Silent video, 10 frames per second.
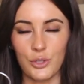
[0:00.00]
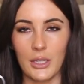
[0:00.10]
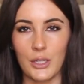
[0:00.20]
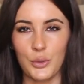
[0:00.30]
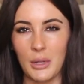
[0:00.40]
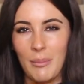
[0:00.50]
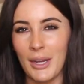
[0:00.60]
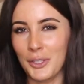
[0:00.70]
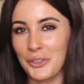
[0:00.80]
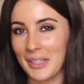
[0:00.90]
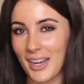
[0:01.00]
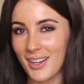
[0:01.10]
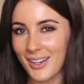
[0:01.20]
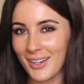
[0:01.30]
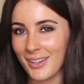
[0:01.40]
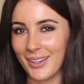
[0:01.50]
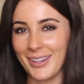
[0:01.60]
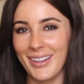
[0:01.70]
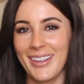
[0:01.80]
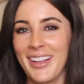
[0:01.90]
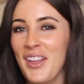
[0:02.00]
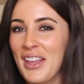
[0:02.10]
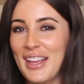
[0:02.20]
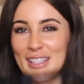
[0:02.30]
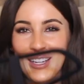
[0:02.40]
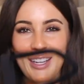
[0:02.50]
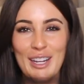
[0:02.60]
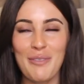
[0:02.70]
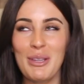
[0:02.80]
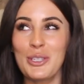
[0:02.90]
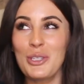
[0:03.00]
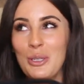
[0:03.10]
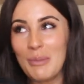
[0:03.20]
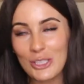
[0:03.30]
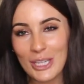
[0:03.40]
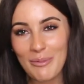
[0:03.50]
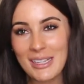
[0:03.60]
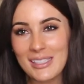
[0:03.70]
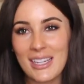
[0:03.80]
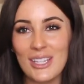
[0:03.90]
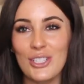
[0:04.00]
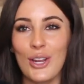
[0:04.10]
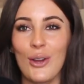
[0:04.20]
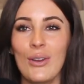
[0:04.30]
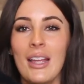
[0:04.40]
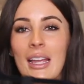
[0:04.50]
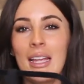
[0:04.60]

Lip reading: You're like, am I gonna look naked in it? Like, is it gonna be too much like my skin tone?